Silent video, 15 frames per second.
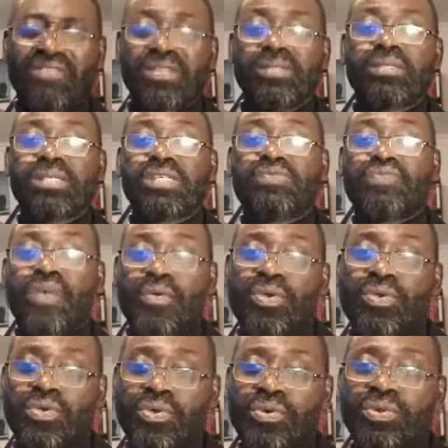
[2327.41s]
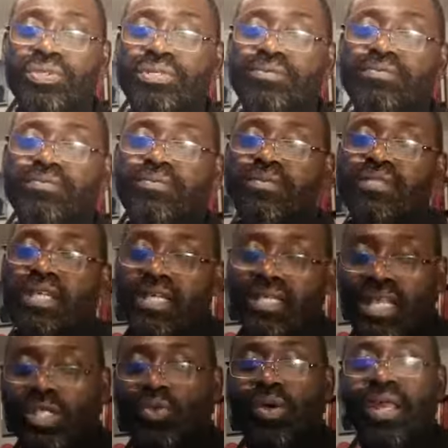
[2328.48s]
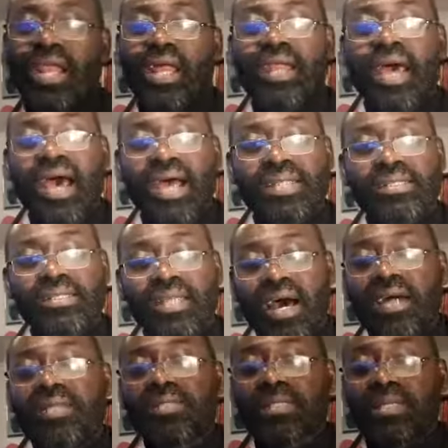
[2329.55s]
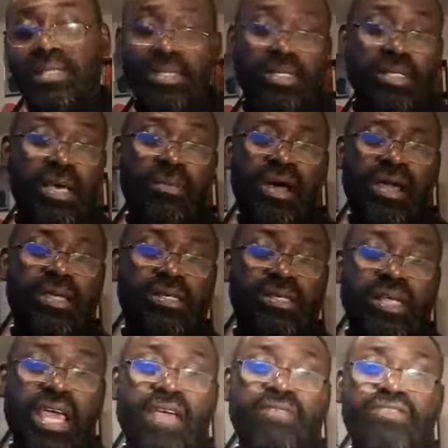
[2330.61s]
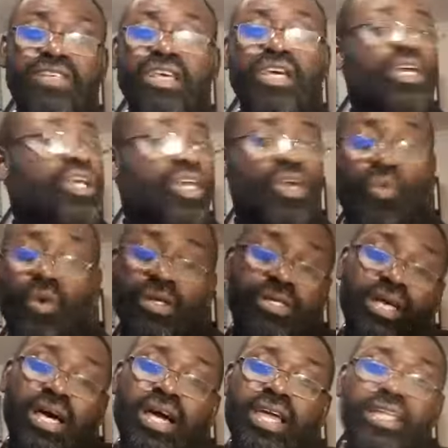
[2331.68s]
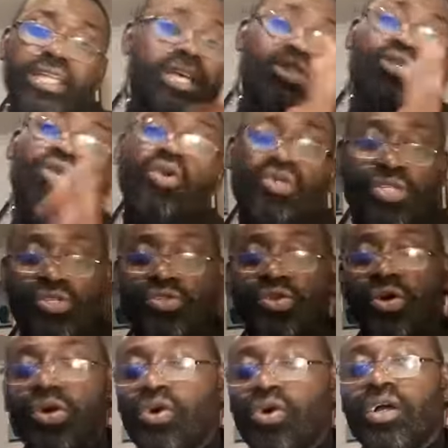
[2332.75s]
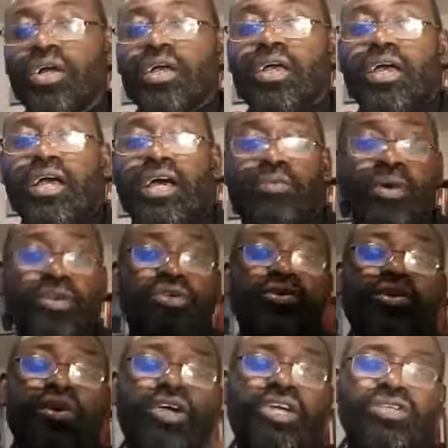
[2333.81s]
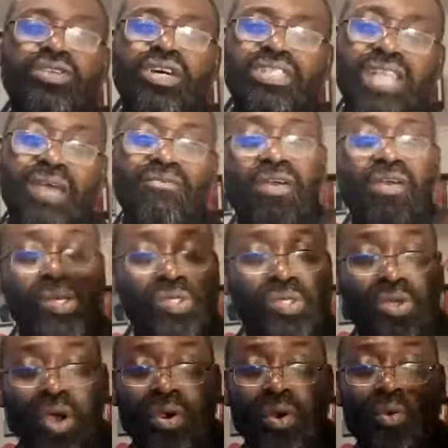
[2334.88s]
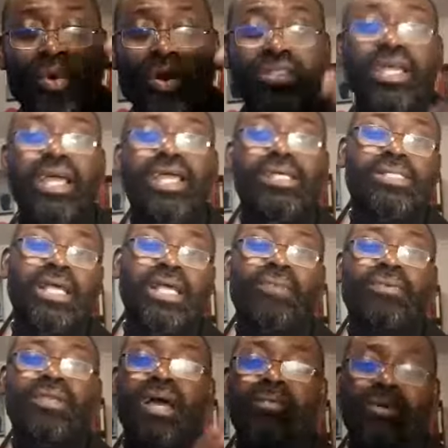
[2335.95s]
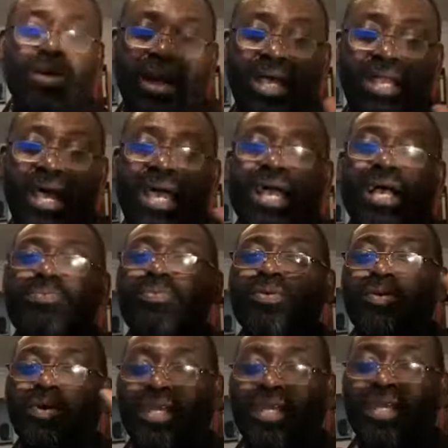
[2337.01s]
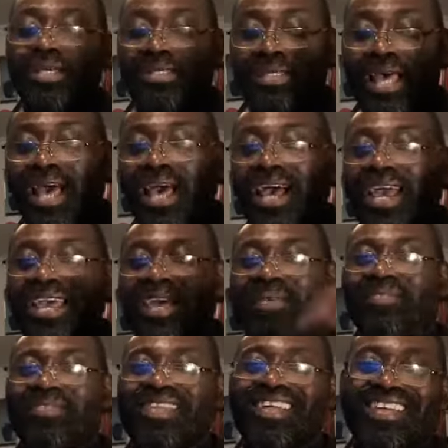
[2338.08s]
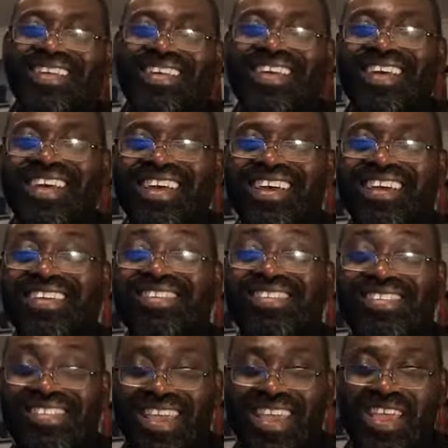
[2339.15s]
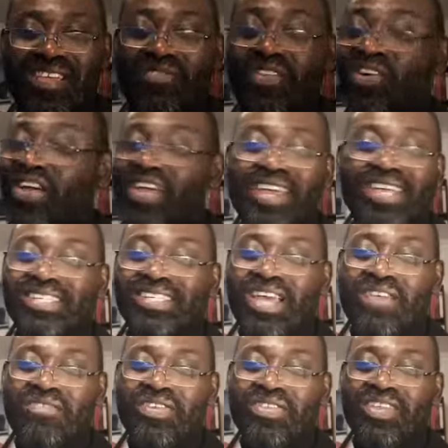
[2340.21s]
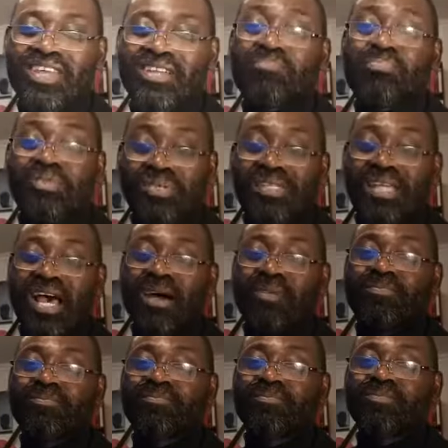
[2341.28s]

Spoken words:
is very good. And that's what an ant does. In summer, he saves. In winter, he just closes his door. And when you knock, he does, I'm very sorry. Water is coming here. Can I help you next time? Save. Don't eat everything. Put some.